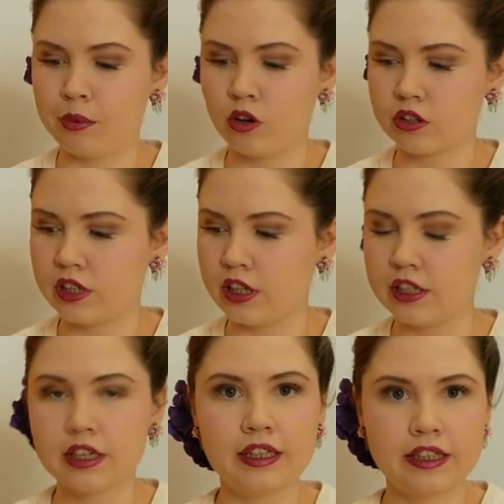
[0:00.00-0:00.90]
blocks
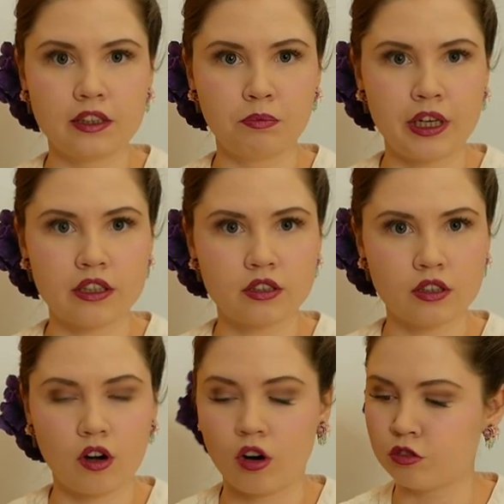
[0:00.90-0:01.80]
need a little bit
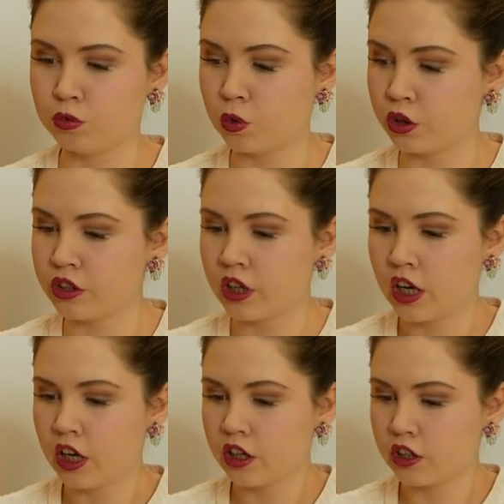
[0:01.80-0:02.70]
of wood
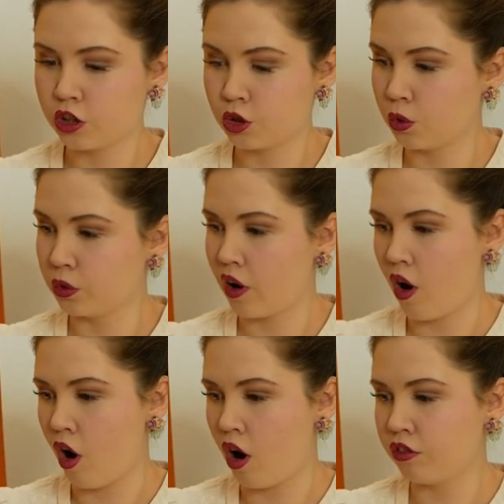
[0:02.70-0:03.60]
shorn
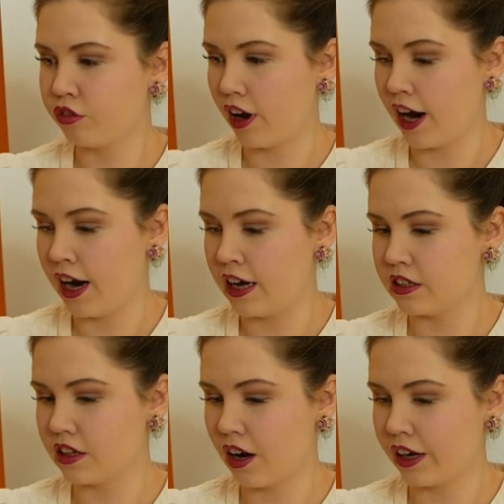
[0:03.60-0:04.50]
off,
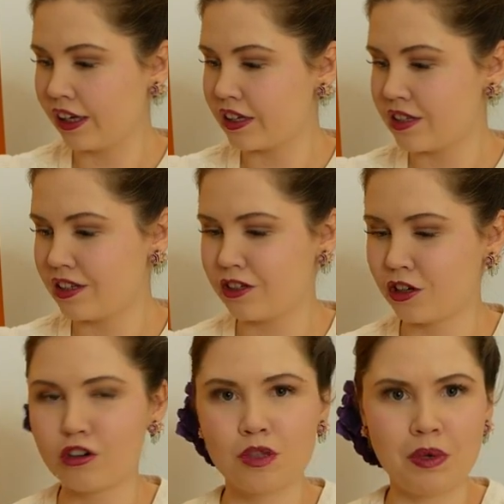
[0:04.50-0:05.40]
and I guess this is
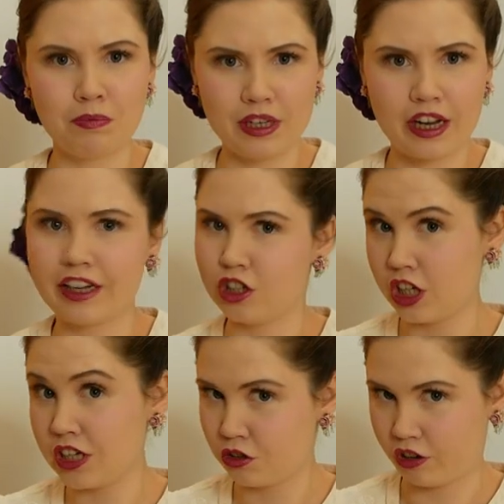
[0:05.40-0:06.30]
going to be a bit like a
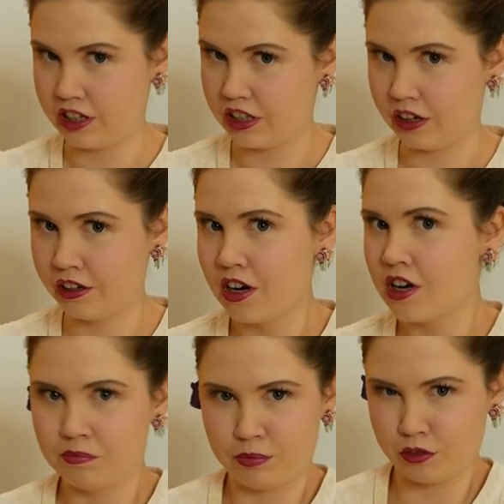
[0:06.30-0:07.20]
cheese grater,
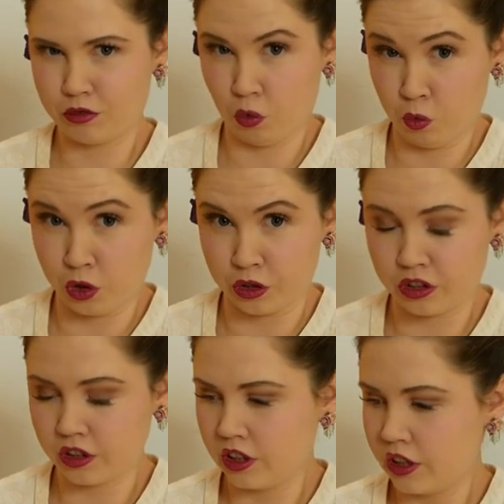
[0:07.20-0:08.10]
but for
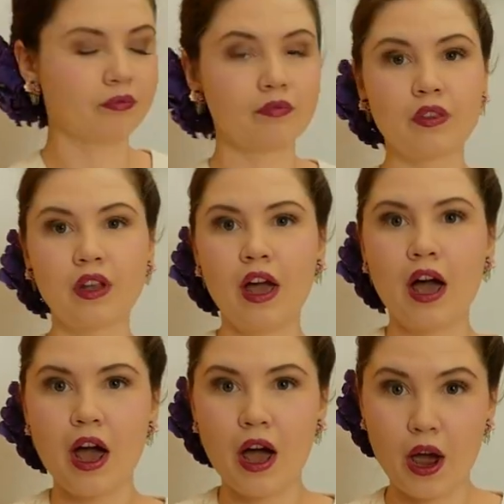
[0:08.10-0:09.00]
wood.
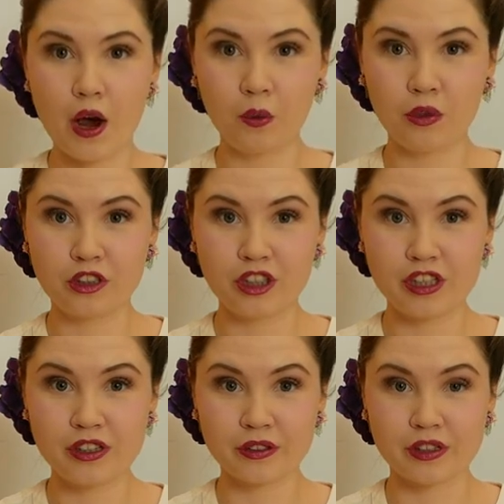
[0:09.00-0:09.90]
A wood chisel